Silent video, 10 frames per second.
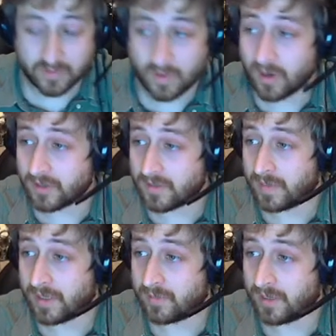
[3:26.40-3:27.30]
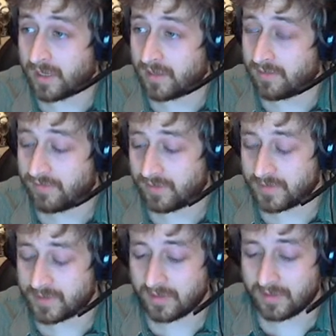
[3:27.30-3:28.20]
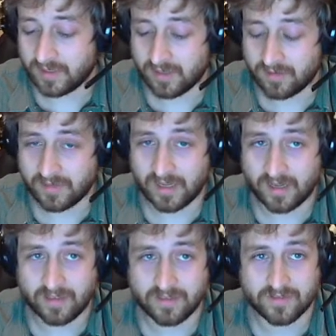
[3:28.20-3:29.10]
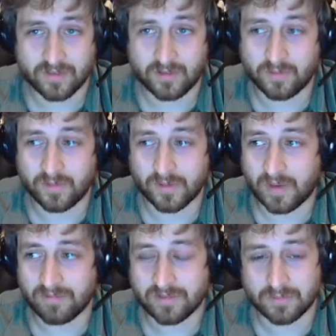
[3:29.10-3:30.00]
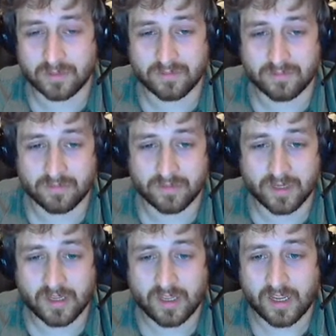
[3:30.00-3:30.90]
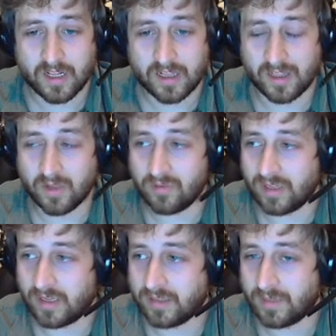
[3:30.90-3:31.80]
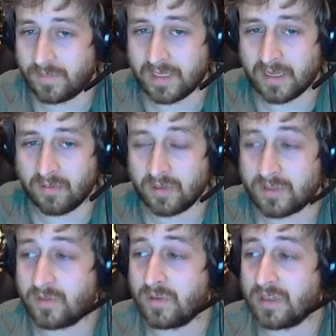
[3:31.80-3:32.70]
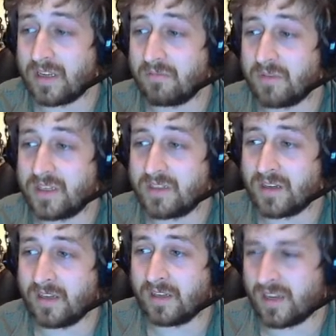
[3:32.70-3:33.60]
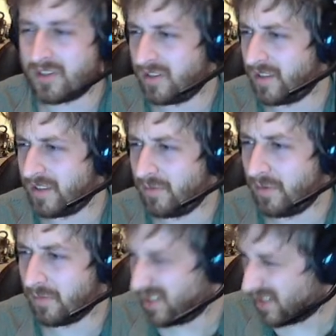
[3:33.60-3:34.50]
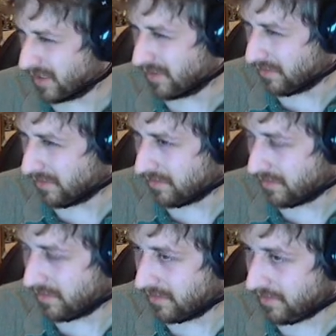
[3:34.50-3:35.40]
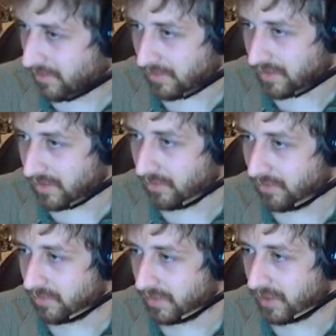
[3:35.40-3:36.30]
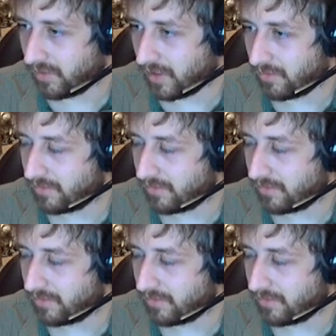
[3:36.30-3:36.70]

art, by the way, from Son the other day. So we're gonna have some new clothing coming out. We're also working on redesigning. Actually, I think, are we done with the new logo?